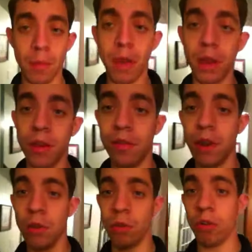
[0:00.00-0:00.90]
Making these
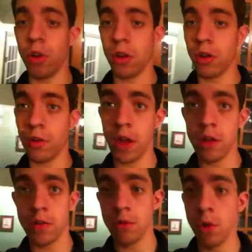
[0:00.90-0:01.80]
videos short because I
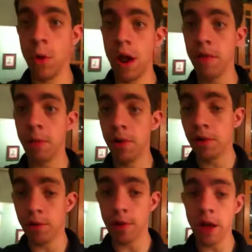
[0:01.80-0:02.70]
don't have much
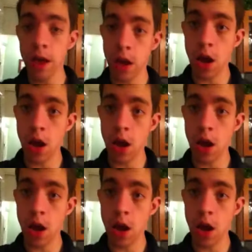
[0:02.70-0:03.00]
to say.